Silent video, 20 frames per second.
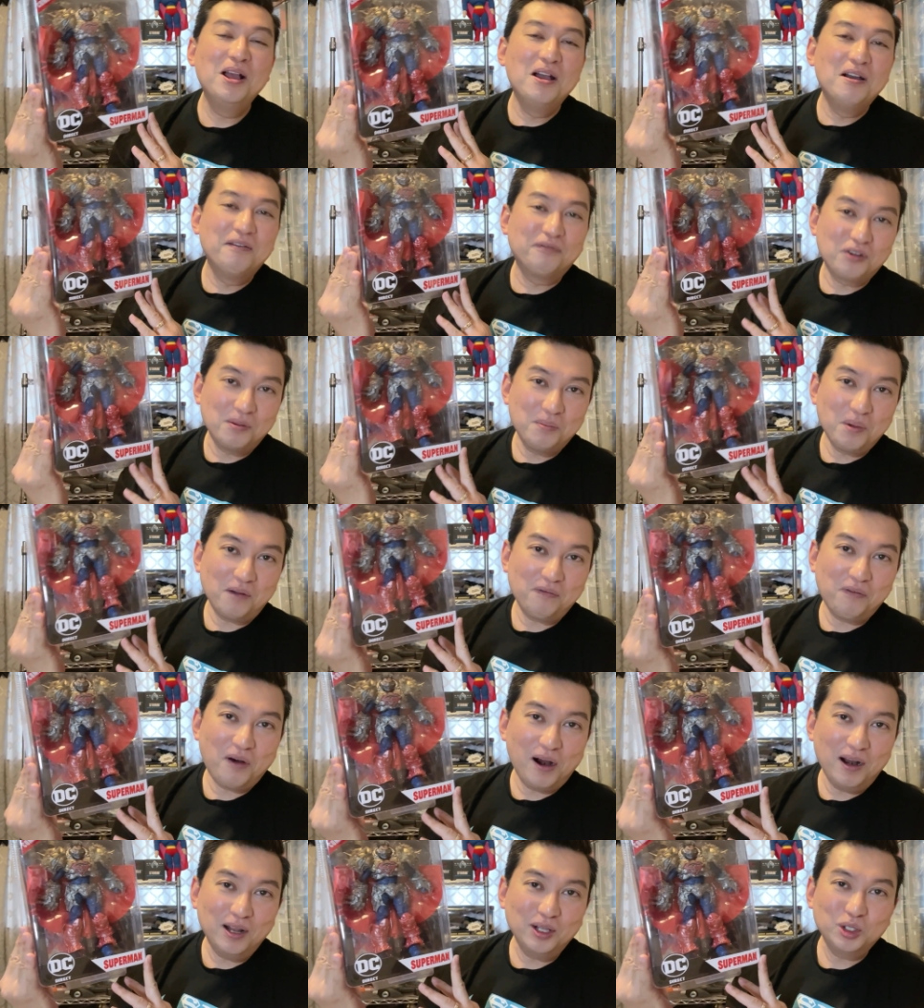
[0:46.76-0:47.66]
from
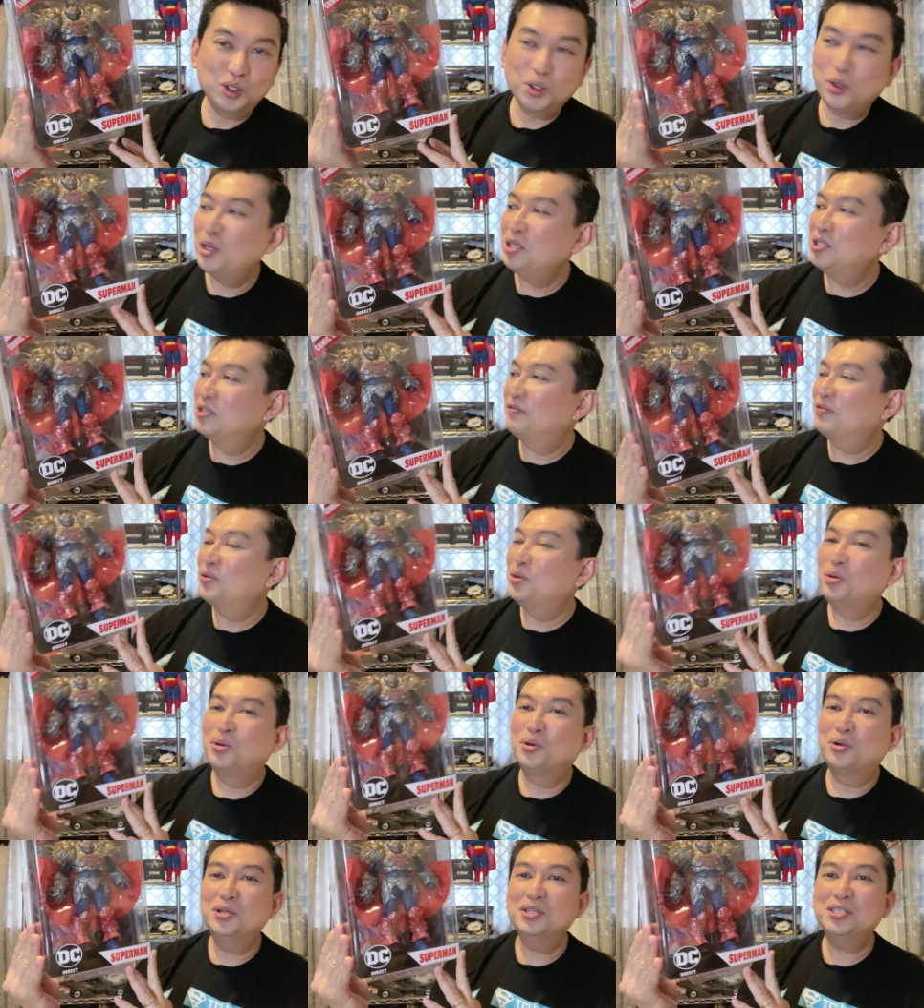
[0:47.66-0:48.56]
McFarlane Toys, of
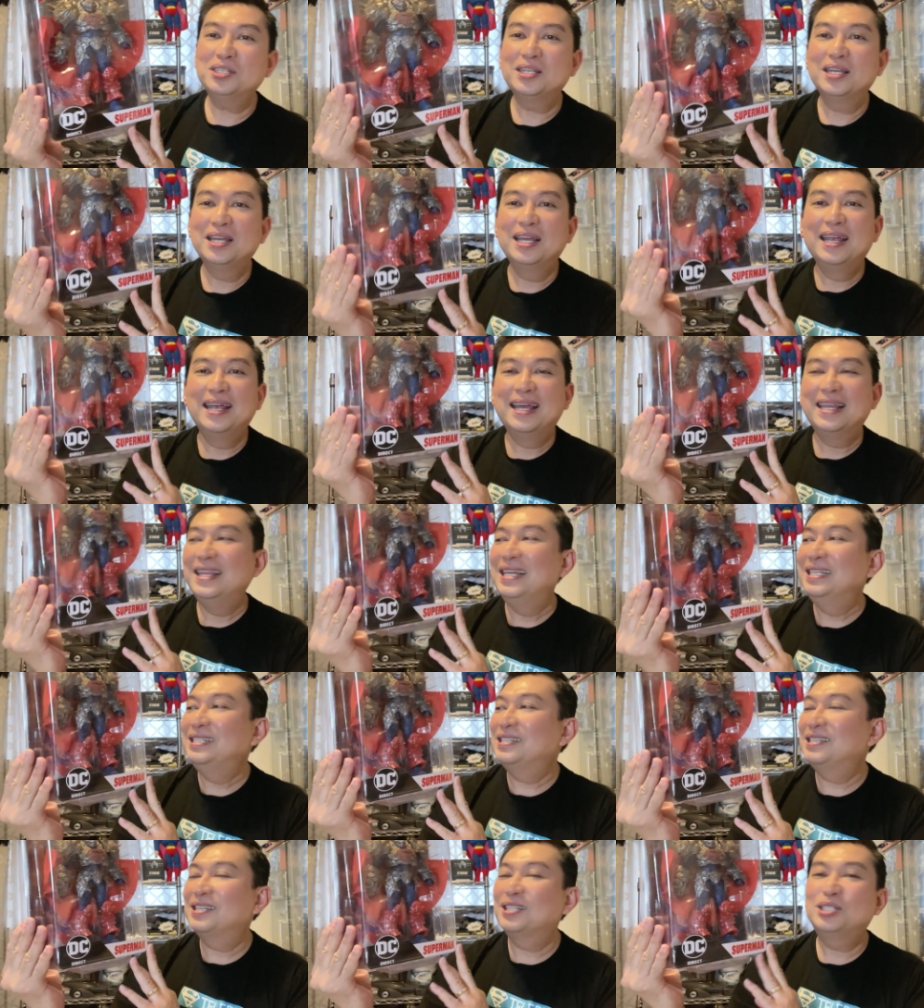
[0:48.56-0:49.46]
course.
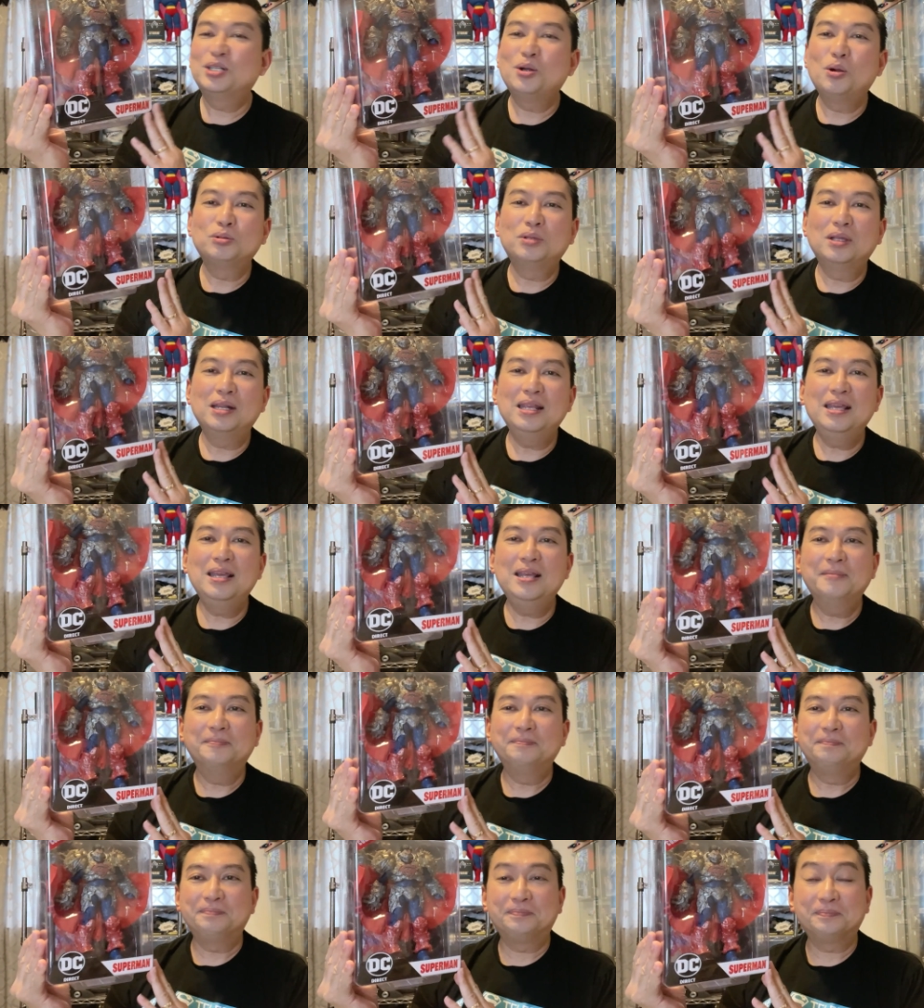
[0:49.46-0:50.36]
This is a totally
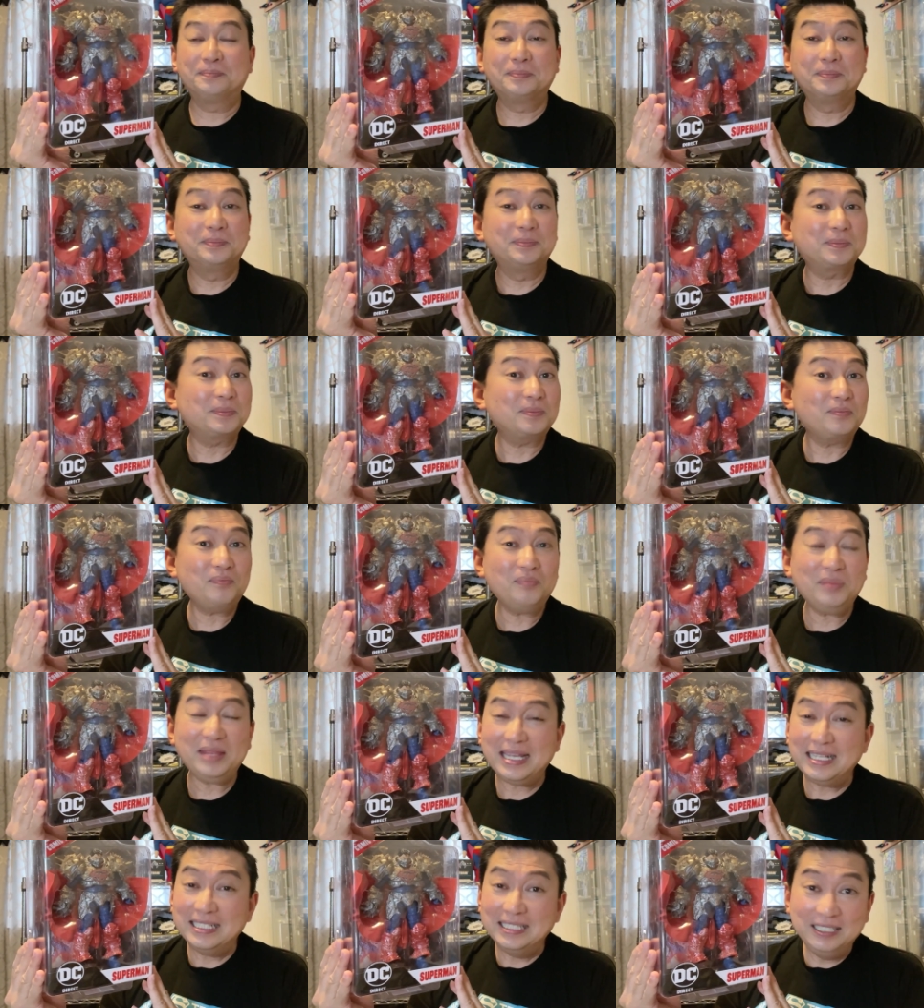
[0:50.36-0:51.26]

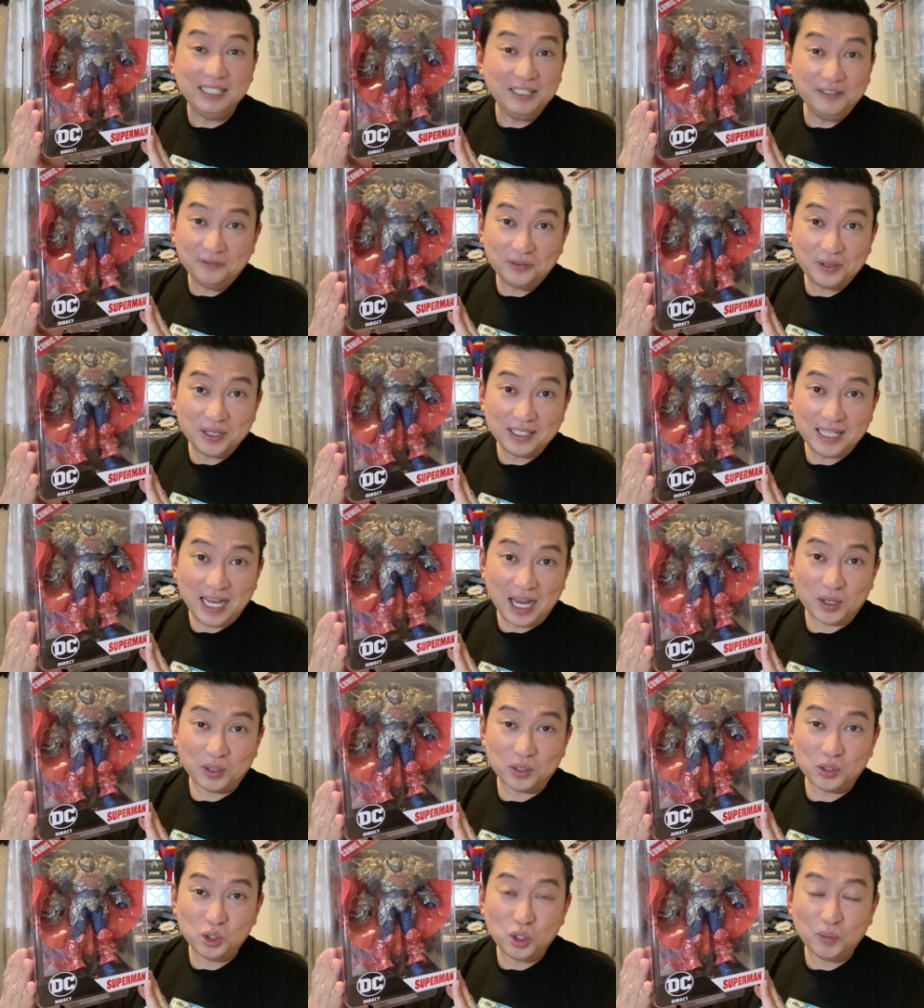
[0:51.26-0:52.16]
different take
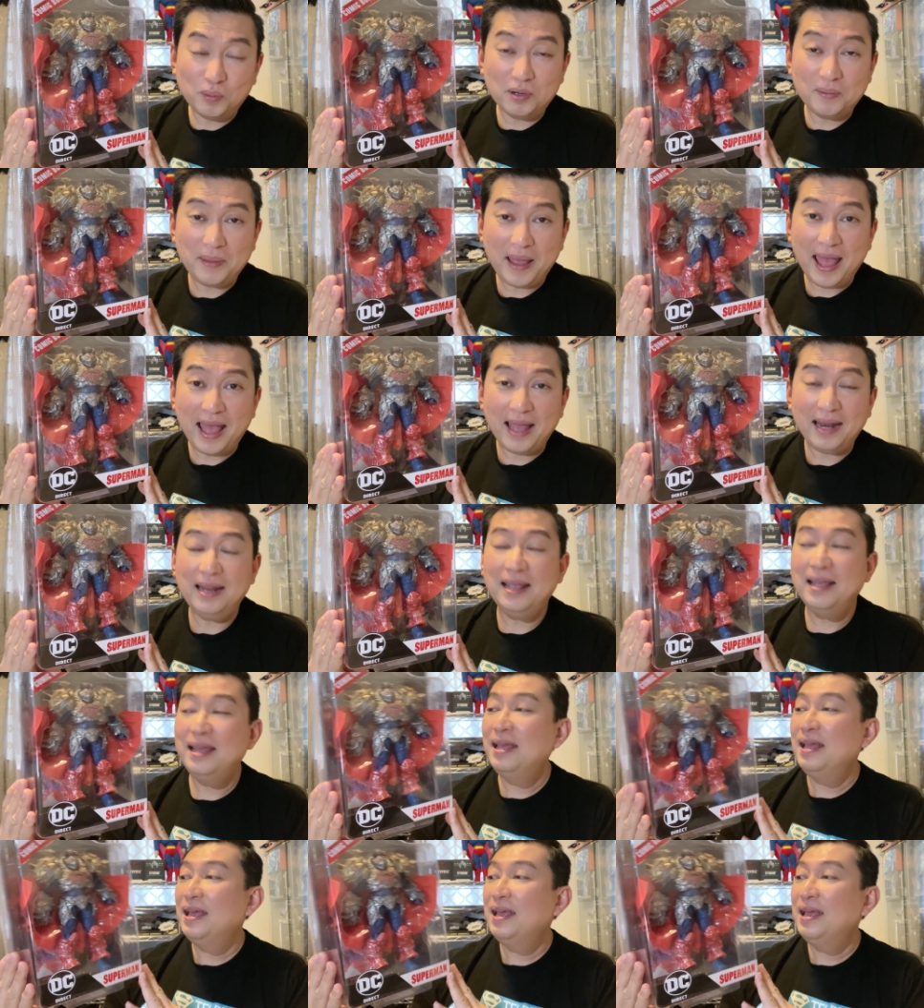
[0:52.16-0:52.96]
on Superman.